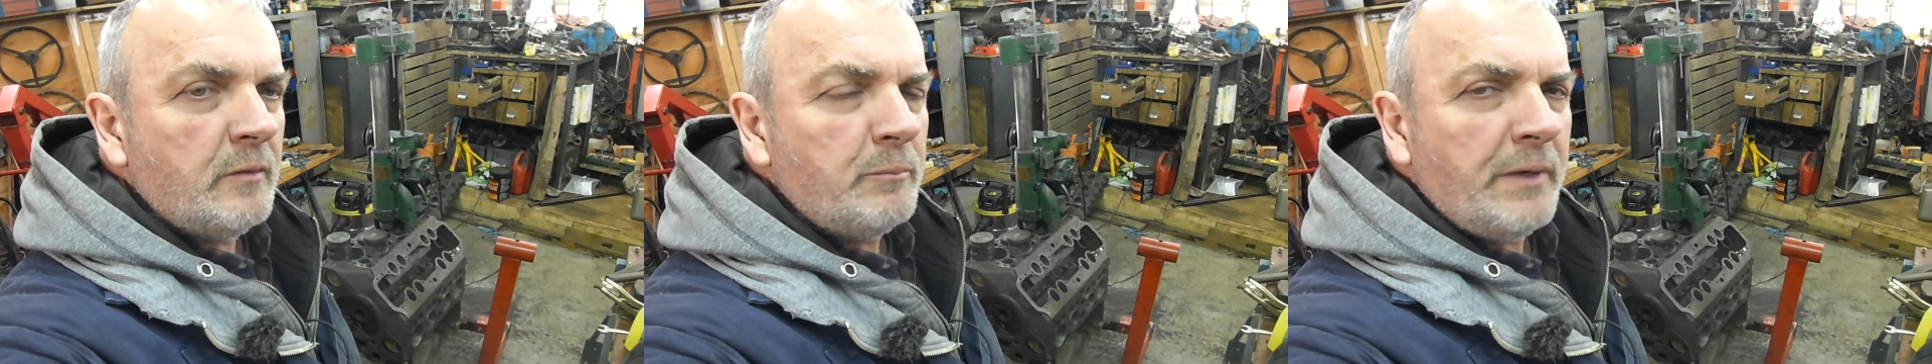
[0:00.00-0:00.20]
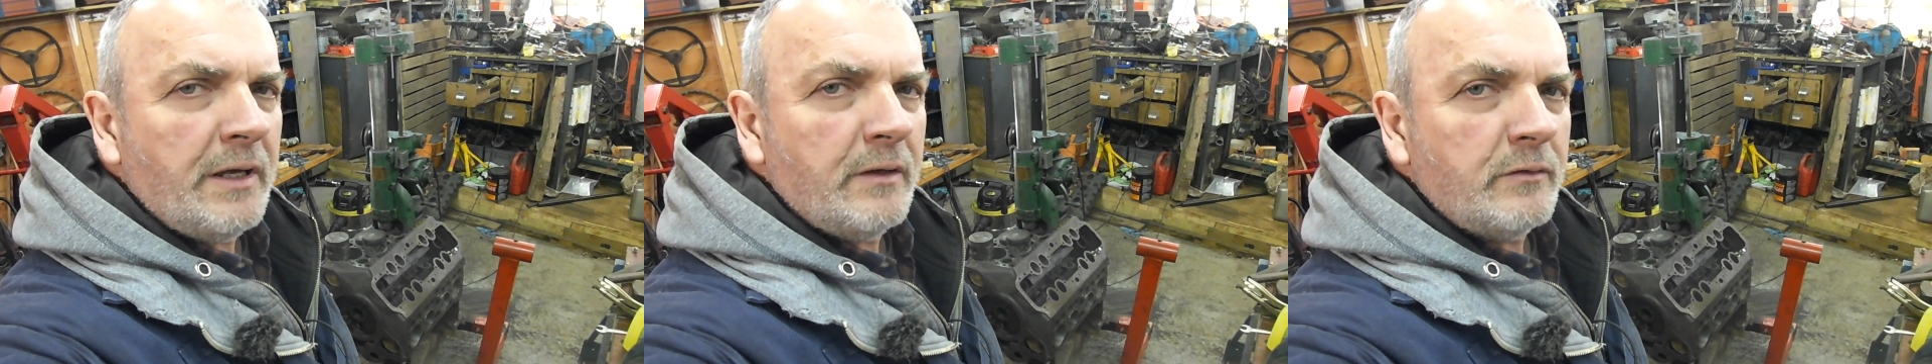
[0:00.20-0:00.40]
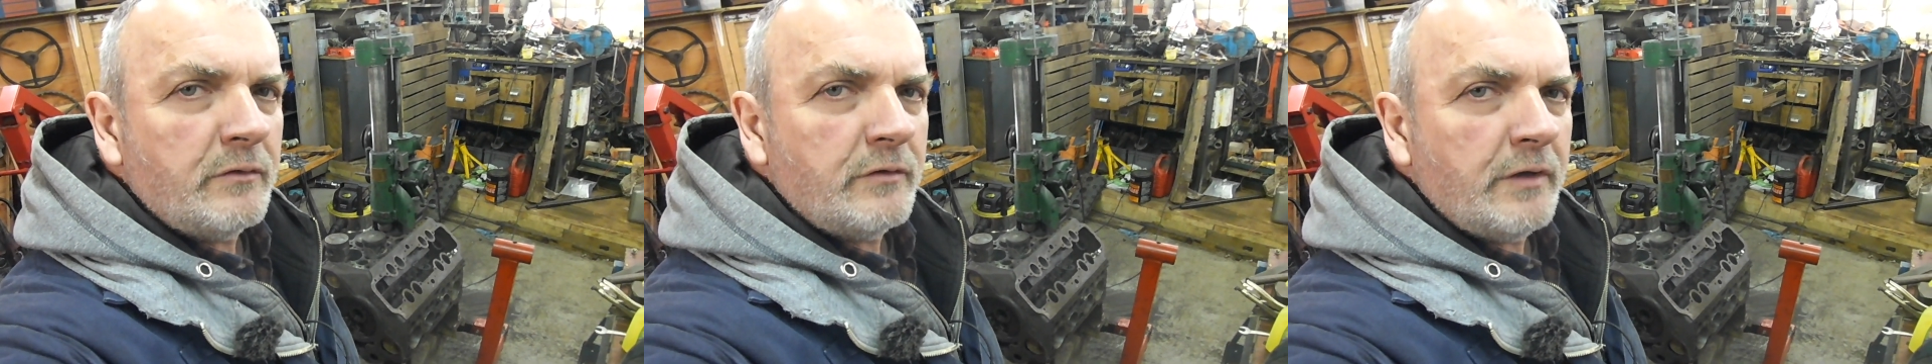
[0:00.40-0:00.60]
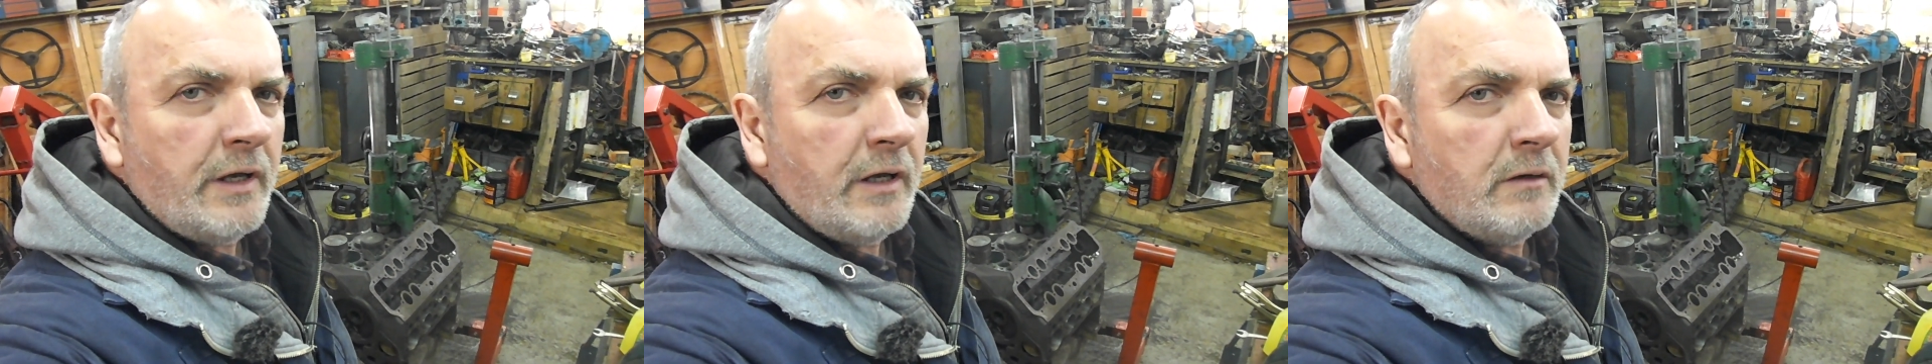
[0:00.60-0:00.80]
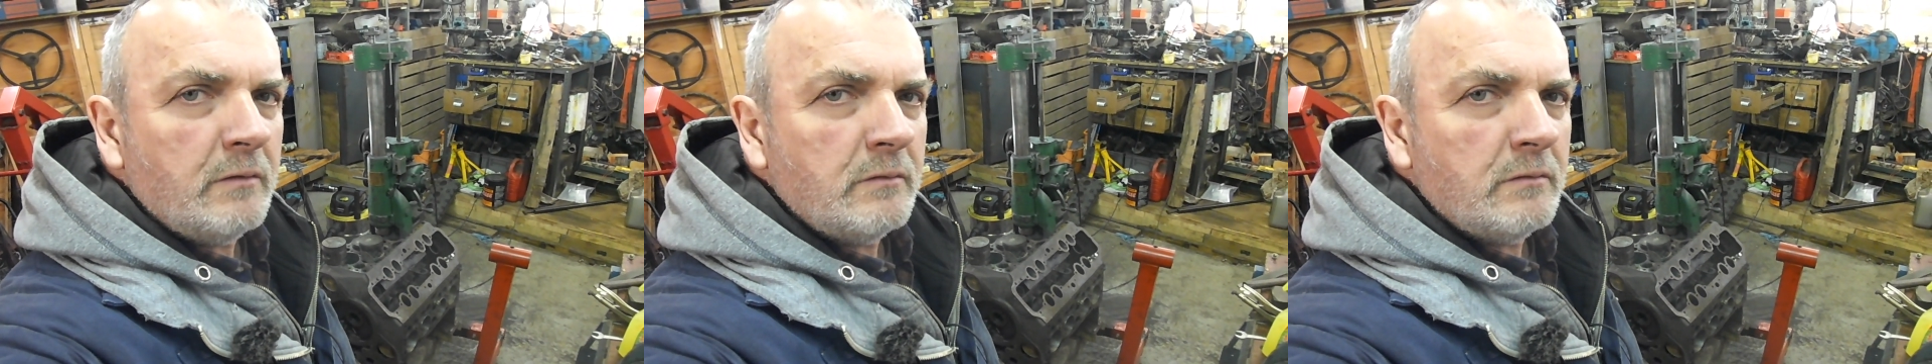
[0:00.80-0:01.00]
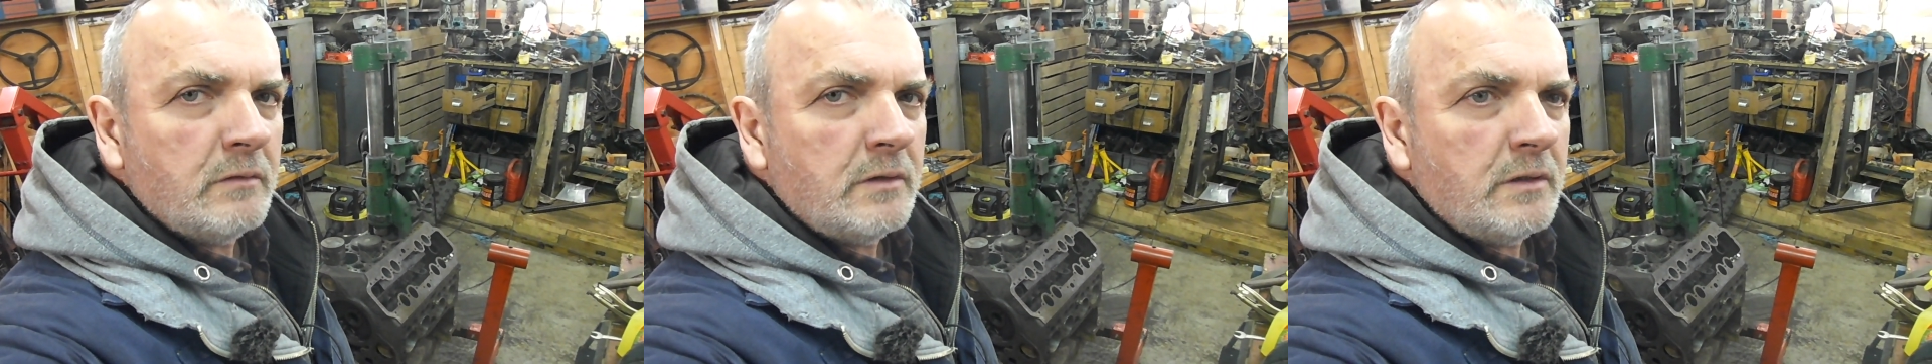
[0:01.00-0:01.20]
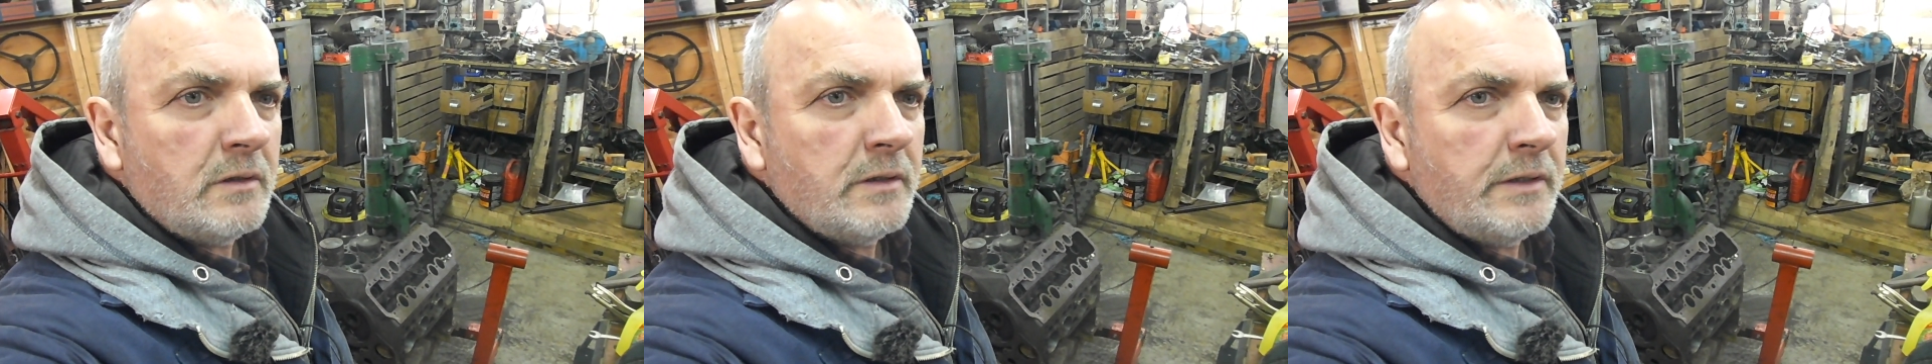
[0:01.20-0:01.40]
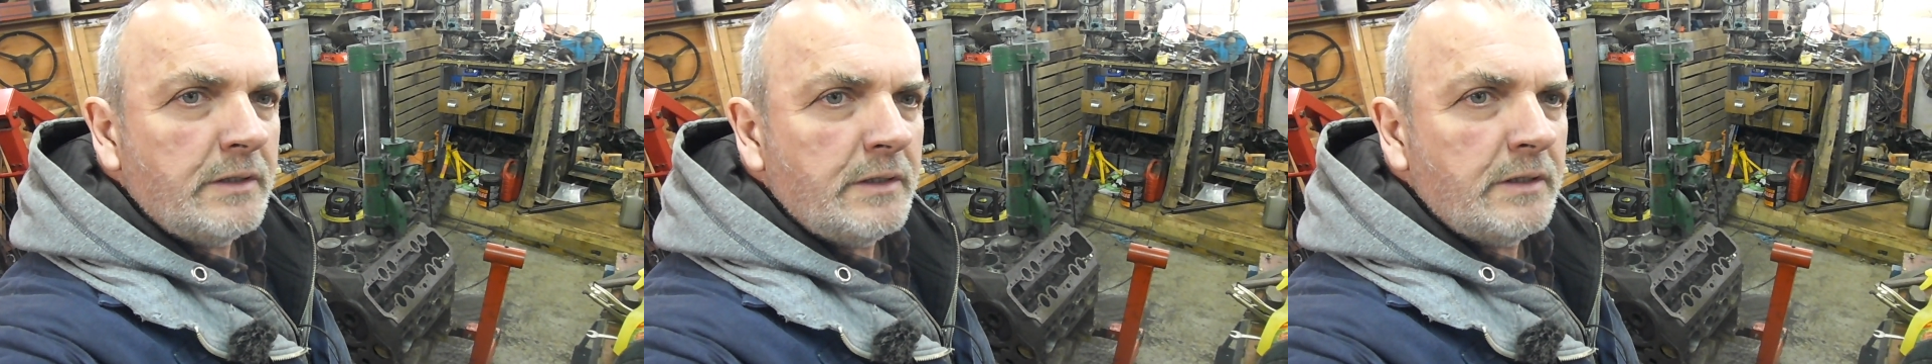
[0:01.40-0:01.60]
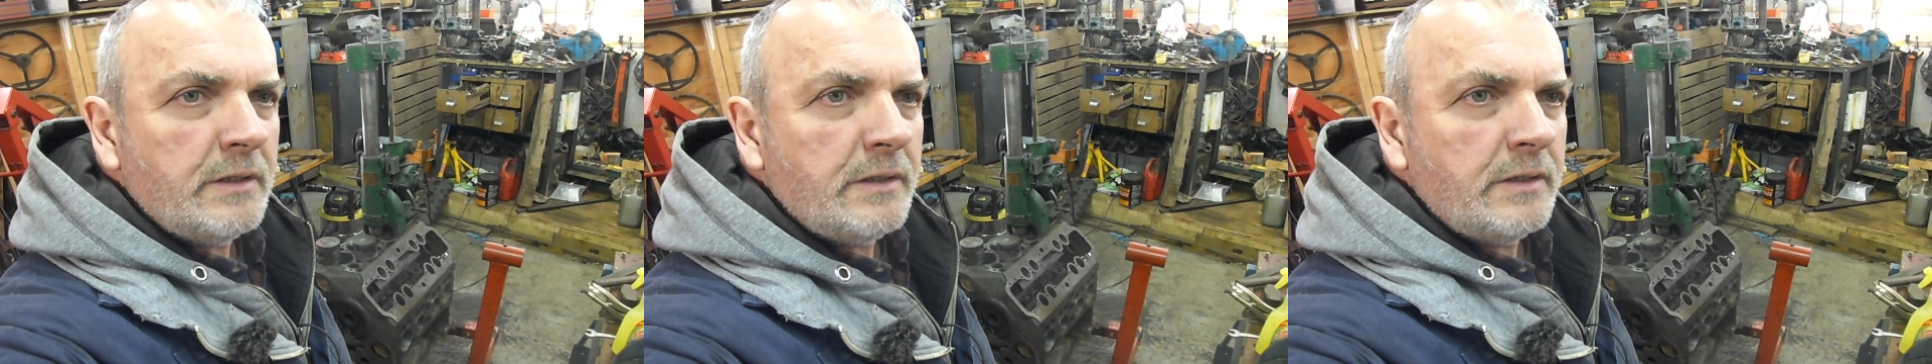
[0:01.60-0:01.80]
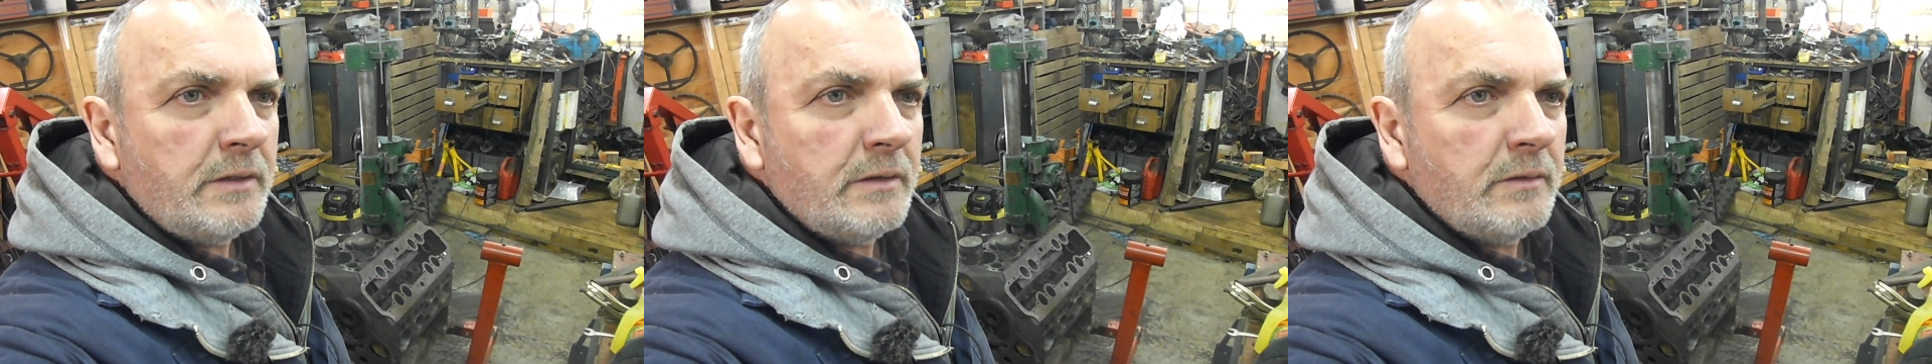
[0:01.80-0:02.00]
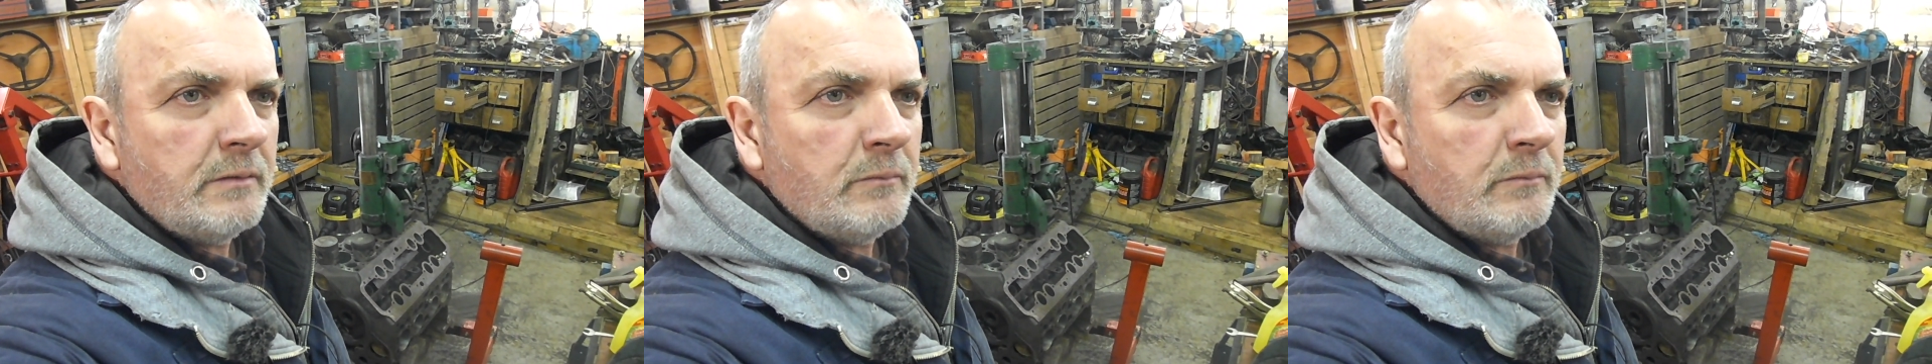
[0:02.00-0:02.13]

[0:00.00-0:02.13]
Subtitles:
about how I